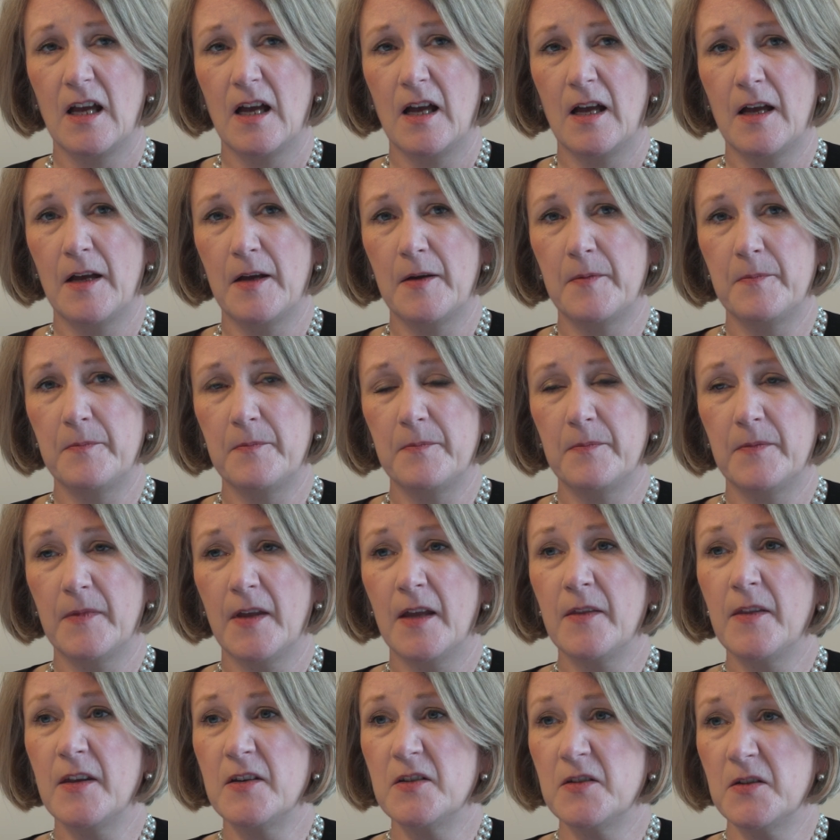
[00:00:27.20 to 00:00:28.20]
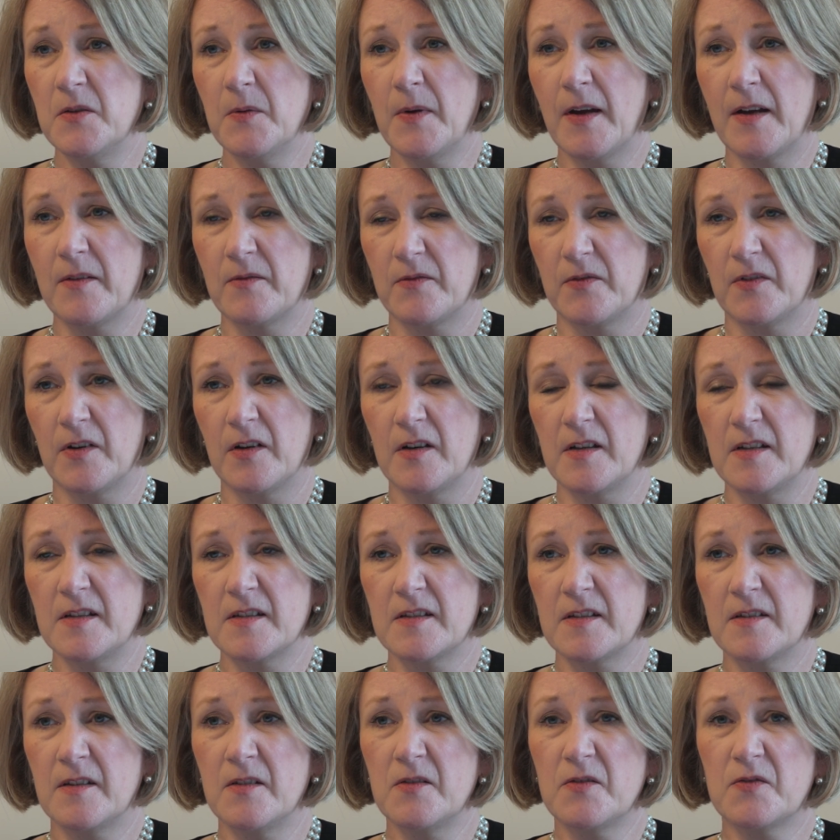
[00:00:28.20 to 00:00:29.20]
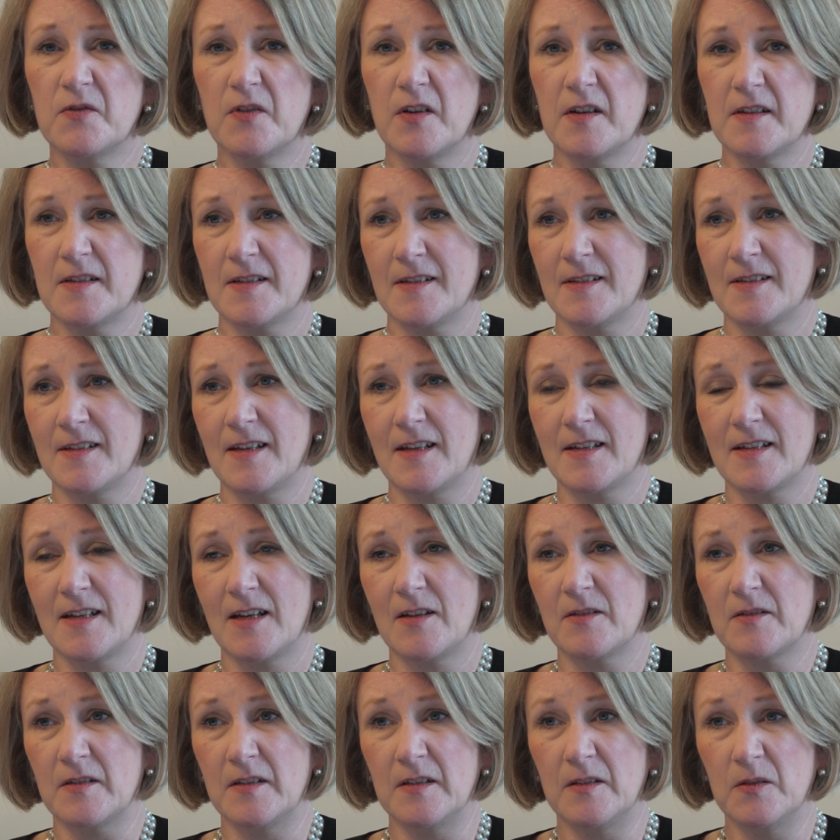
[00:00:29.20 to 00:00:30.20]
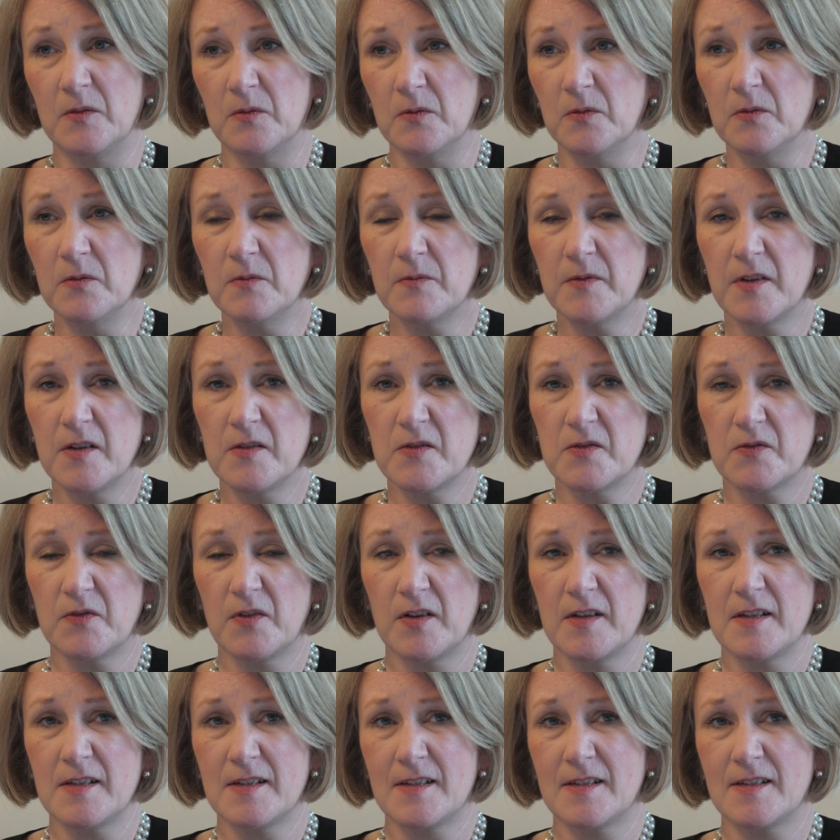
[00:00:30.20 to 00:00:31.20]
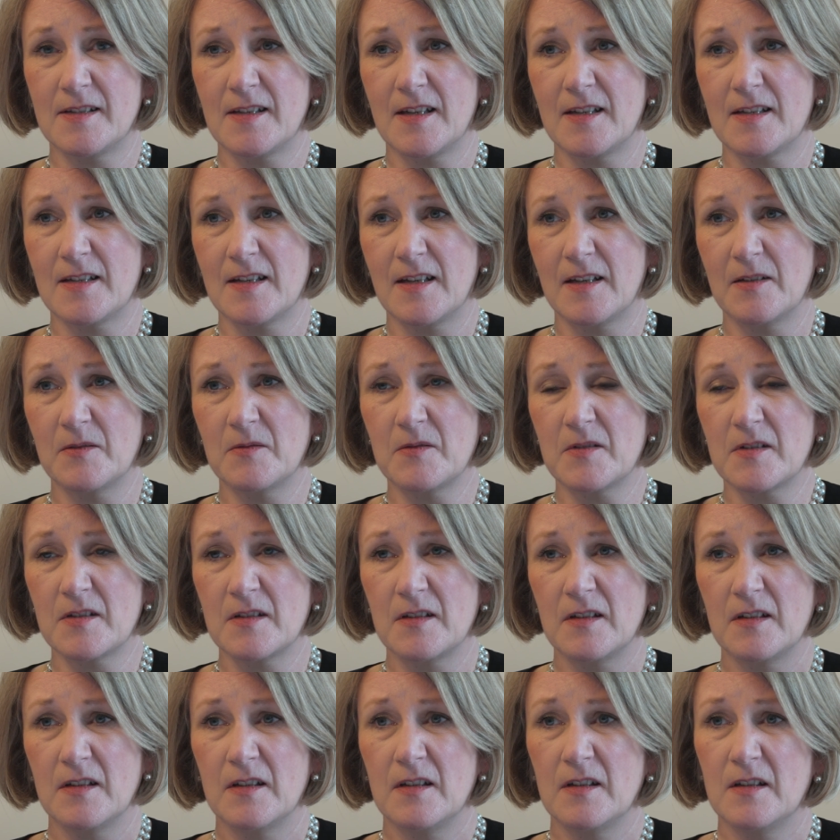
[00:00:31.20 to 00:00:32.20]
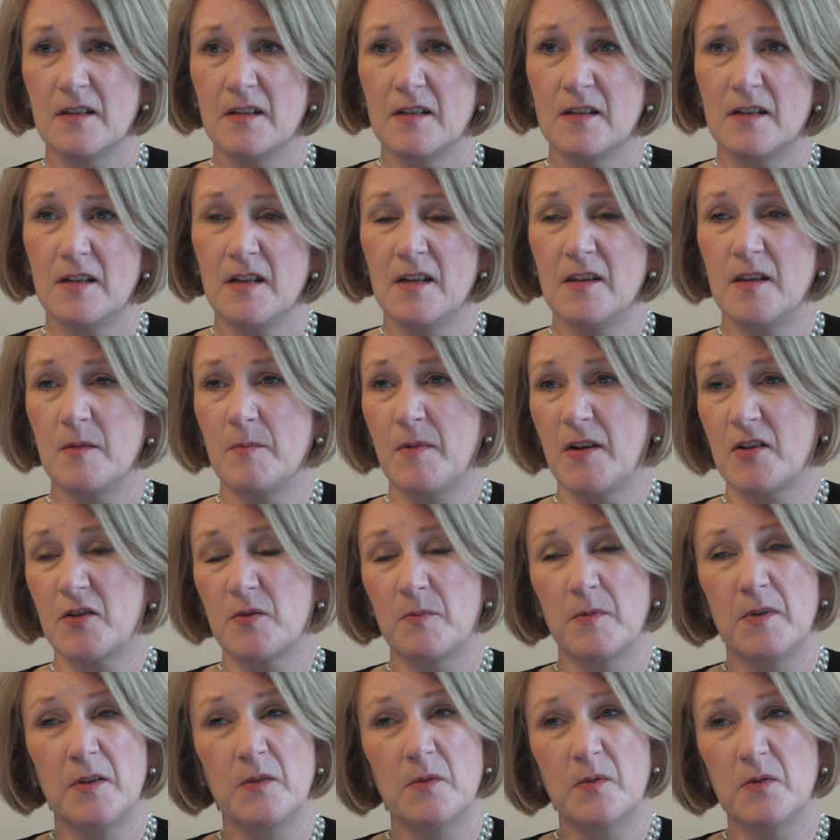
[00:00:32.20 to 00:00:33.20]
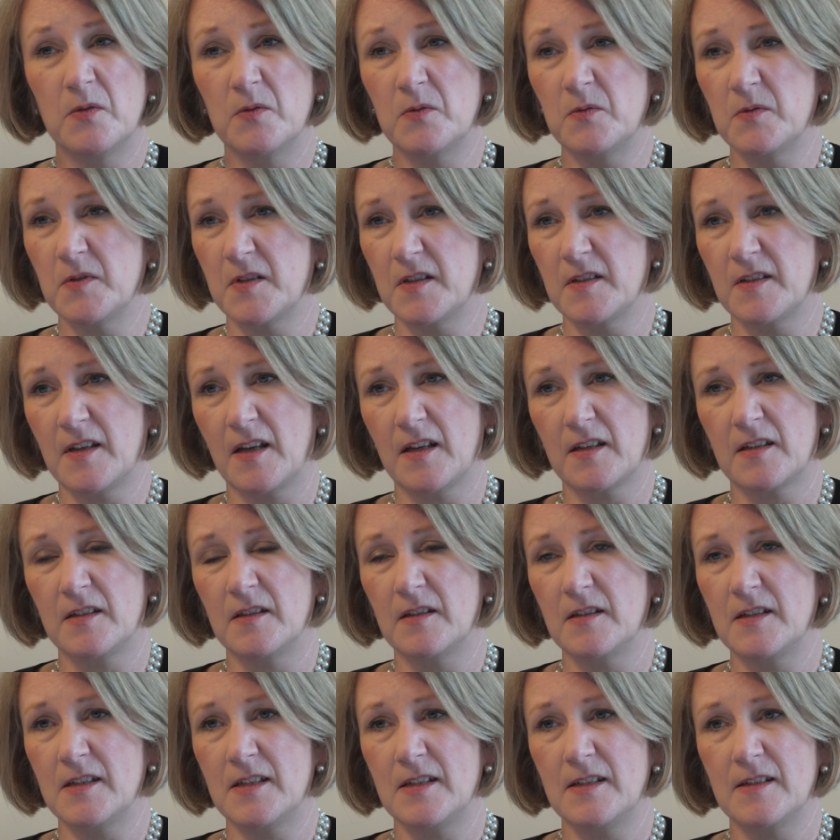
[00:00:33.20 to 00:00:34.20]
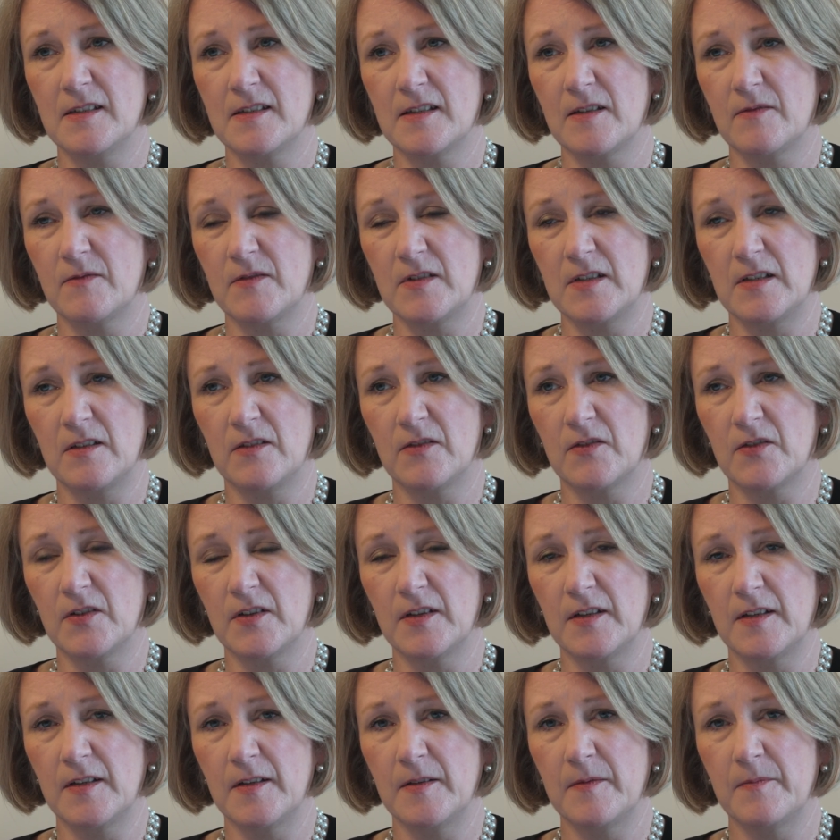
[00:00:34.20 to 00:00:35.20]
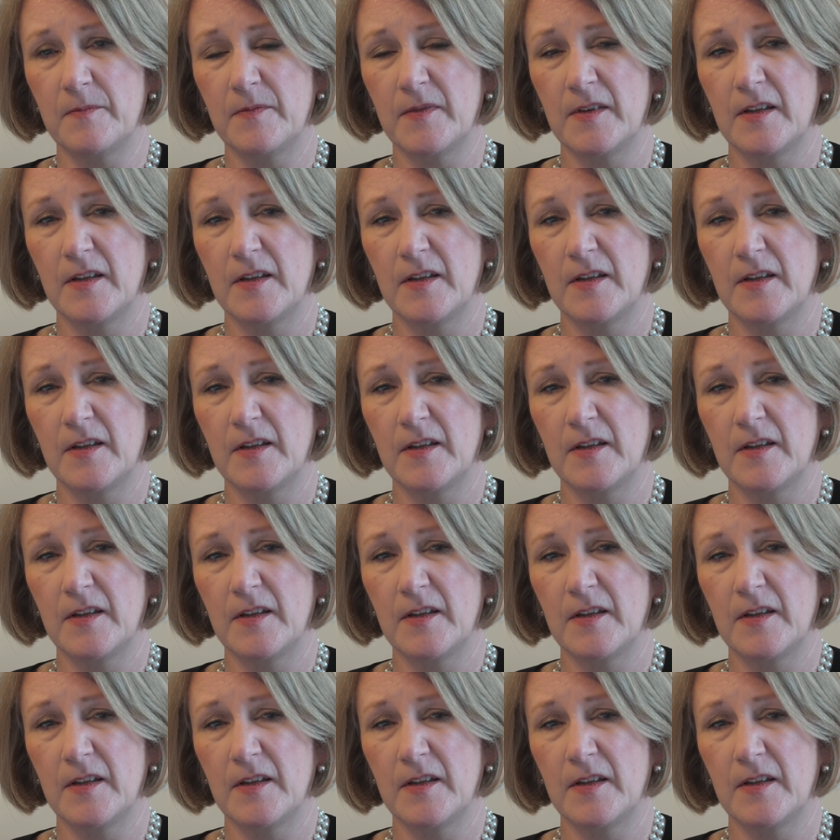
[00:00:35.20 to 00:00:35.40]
And they do have rights, and those rights are set out in law. Those rights are set out in the Matrimonial Causes Act 1973.